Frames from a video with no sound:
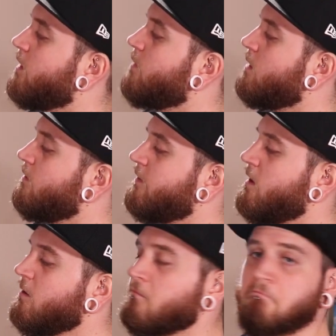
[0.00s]
it in the bottom over
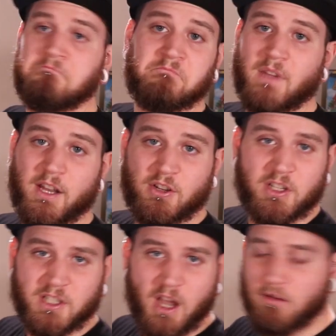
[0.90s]
here, and you're
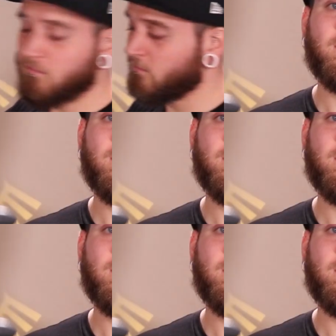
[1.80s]
good to go.